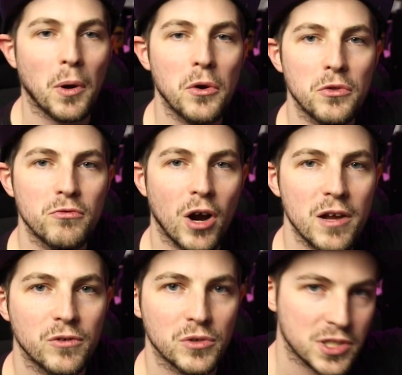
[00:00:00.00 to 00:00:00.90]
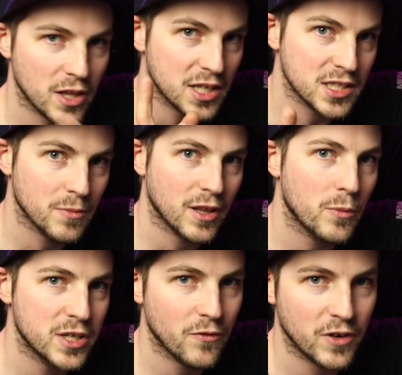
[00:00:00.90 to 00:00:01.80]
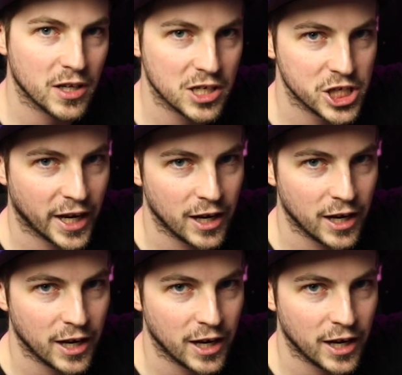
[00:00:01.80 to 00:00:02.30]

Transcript: both rifles. So that's something that we're definitely going to check